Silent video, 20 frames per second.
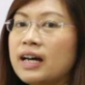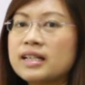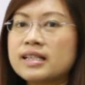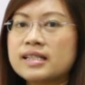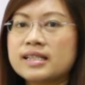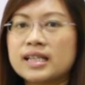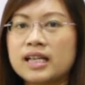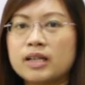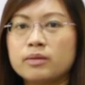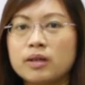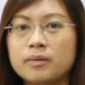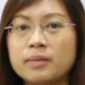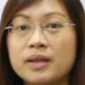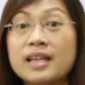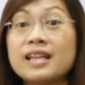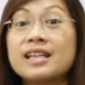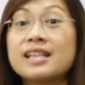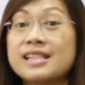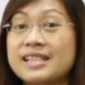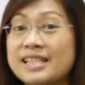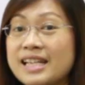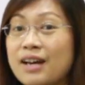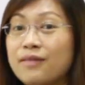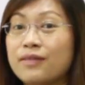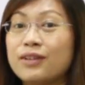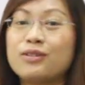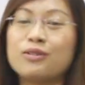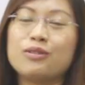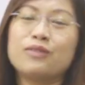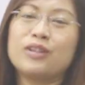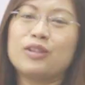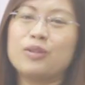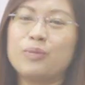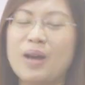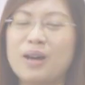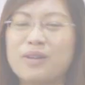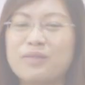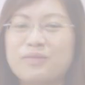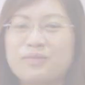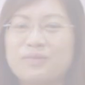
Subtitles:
answer will be 7 over 12.